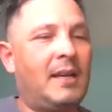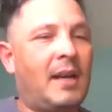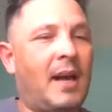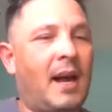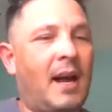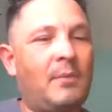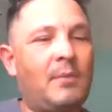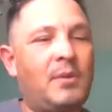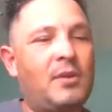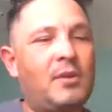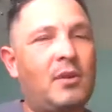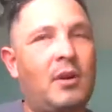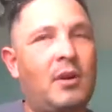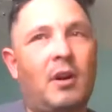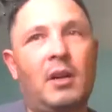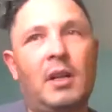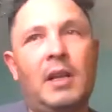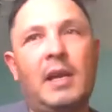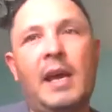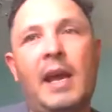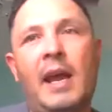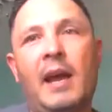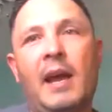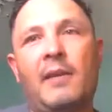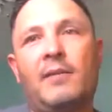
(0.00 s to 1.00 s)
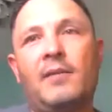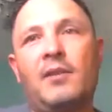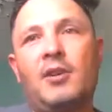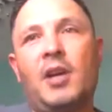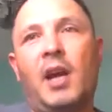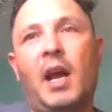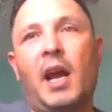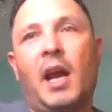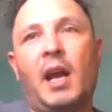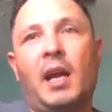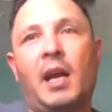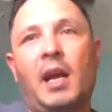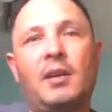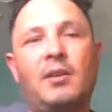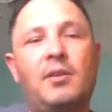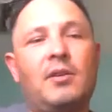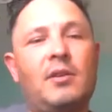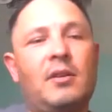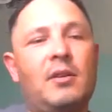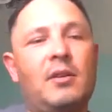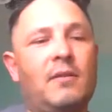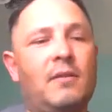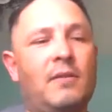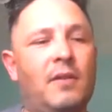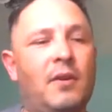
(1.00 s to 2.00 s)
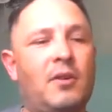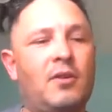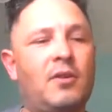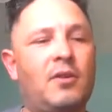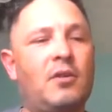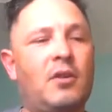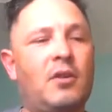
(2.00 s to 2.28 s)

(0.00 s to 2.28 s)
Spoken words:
times certainly have changed for